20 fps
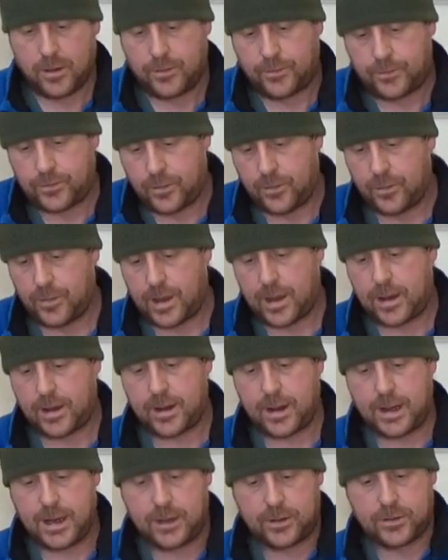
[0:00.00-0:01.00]
so
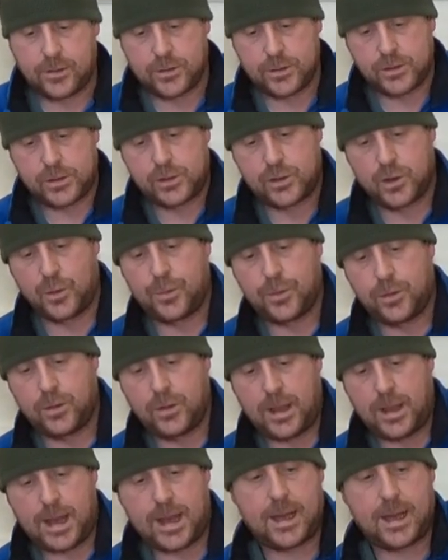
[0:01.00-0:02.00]
that it does
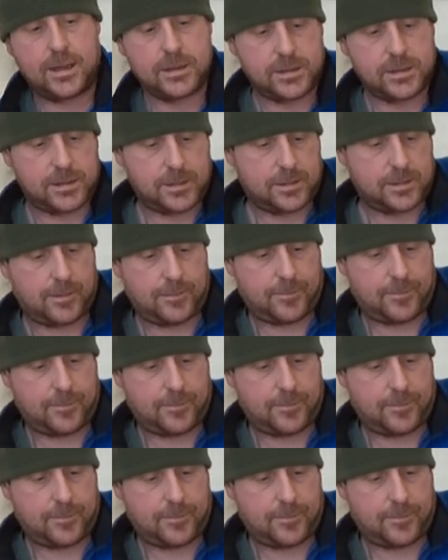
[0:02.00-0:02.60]
double as